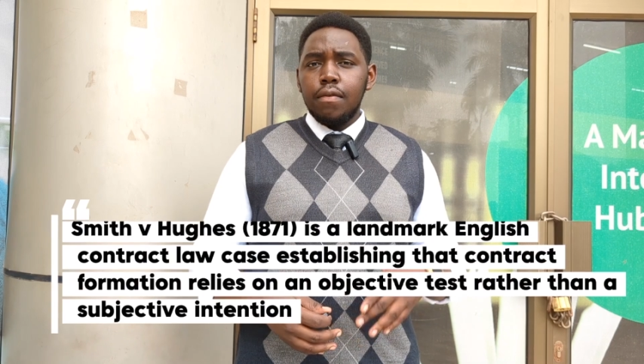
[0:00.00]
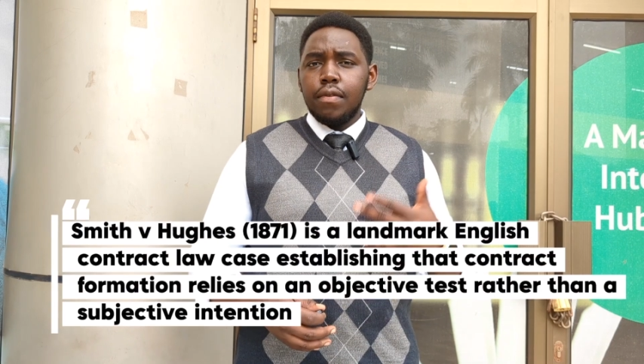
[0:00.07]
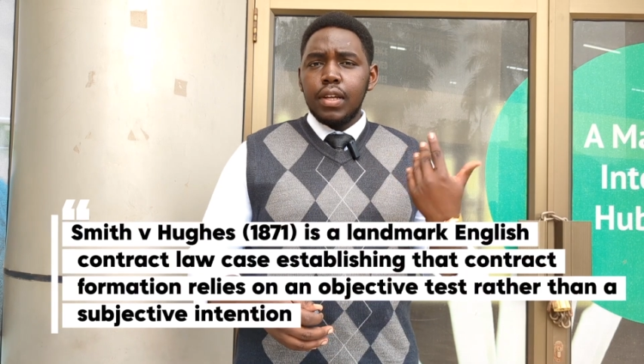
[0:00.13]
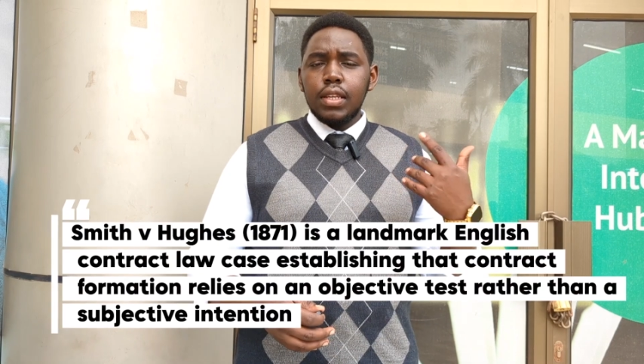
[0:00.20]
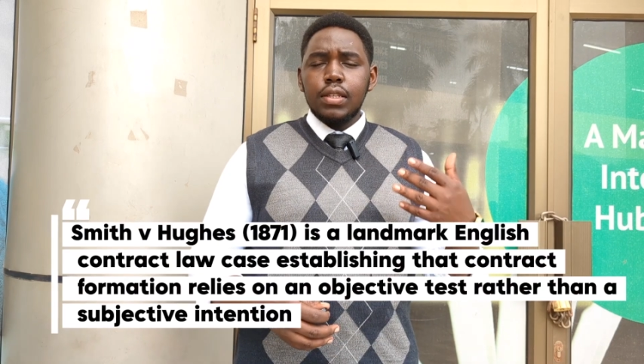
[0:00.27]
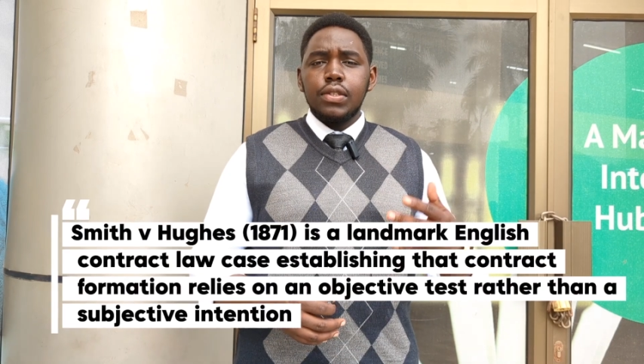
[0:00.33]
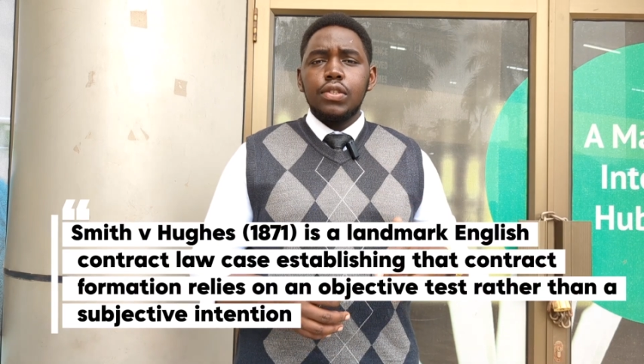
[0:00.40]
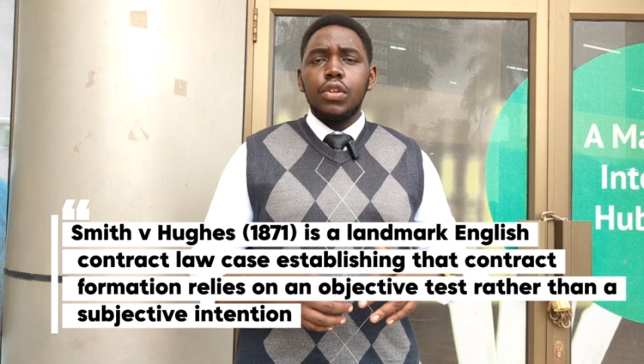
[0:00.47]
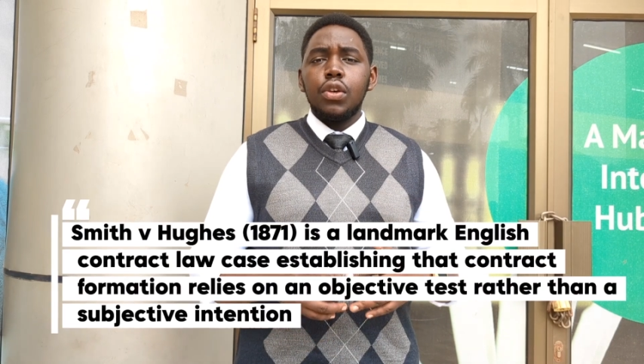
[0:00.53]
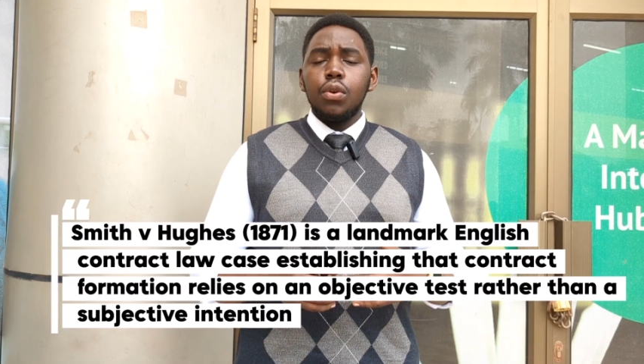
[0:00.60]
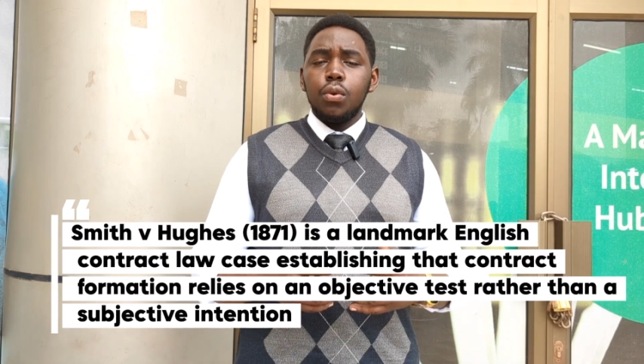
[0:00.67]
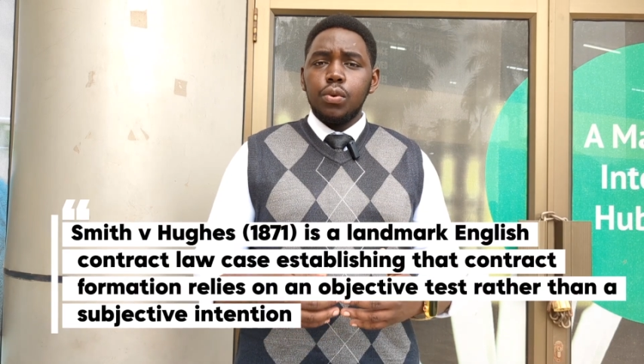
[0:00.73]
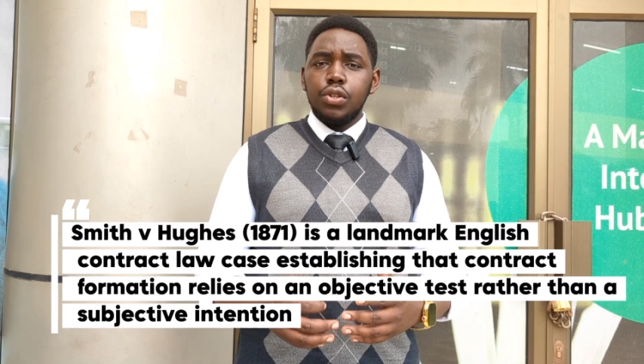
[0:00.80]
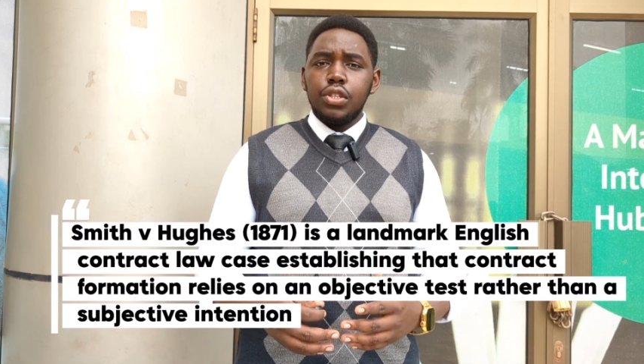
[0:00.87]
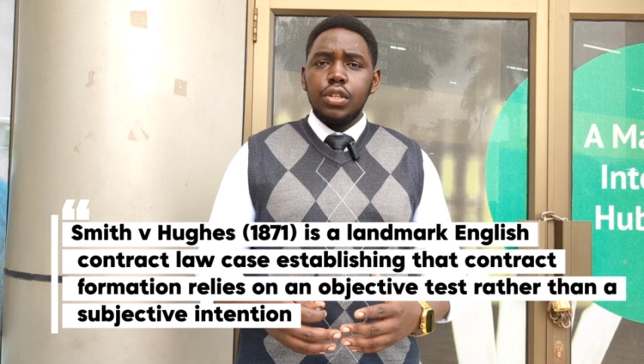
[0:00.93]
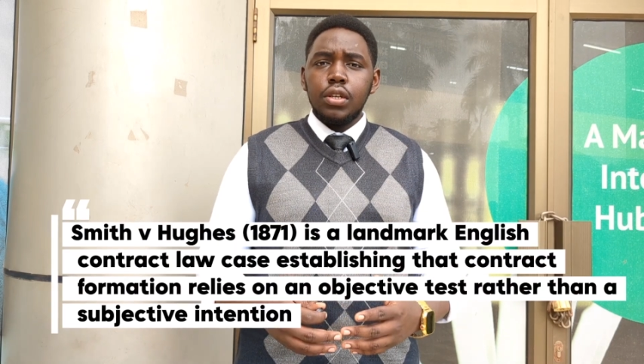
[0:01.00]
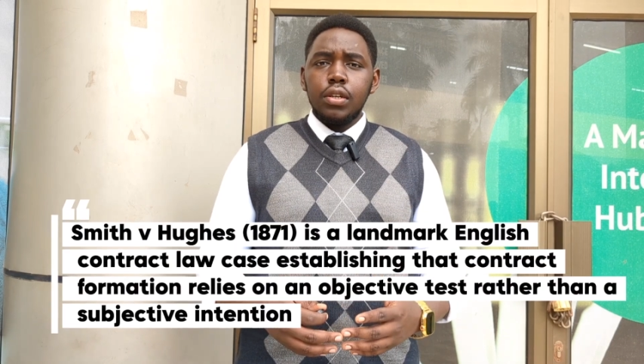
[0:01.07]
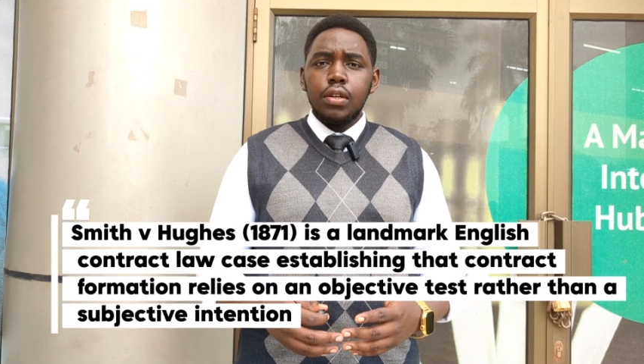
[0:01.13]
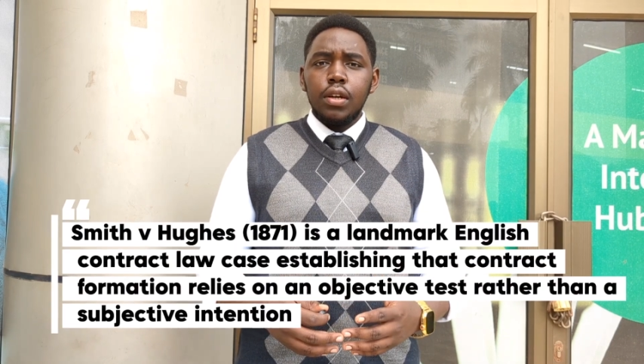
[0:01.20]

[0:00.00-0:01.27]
versus Hughes,